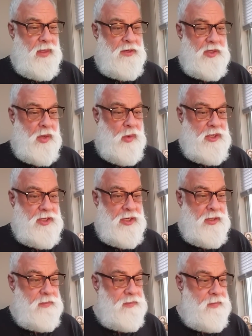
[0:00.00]
Here's a
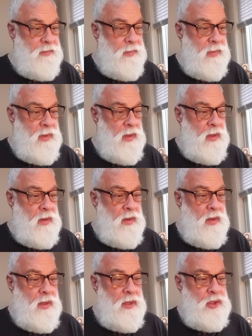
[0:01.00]
question.
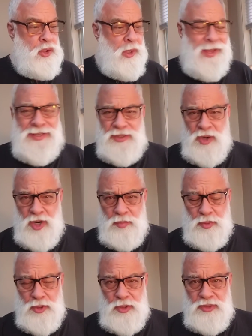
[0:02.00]
Should I
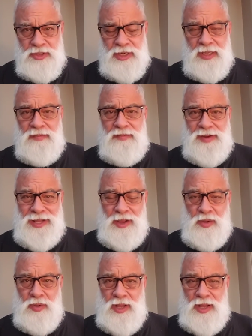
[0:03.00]
start producing
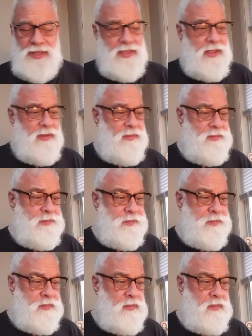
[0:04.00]
video content?
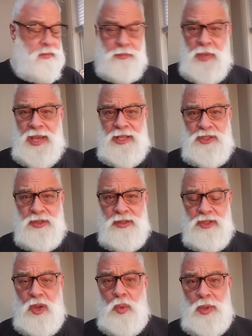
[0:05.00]
My answer
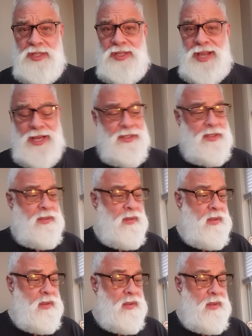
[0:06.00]
is always yes.
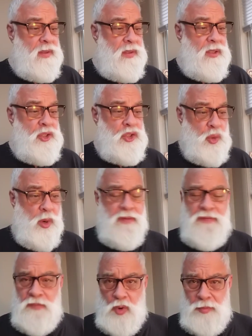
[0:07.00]

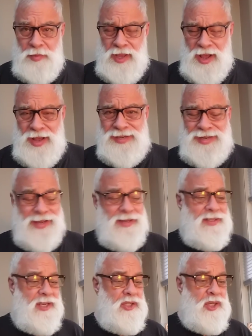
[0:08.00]
Short form
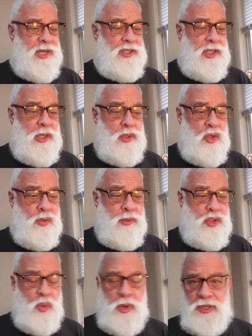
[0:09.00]
content such as YouTube
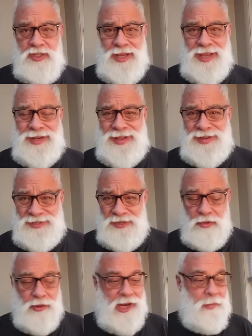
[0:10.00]
Shorts and
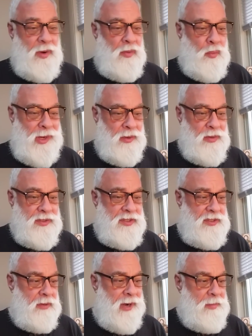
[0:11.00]
Instagram Reels
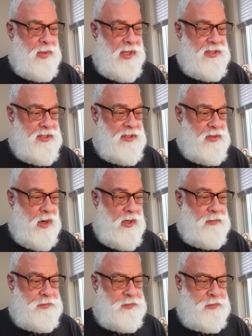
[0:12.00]
is a great place to
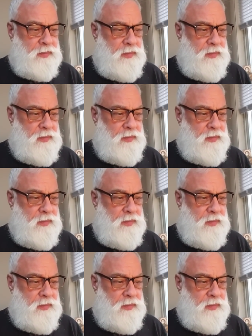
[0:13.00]
start.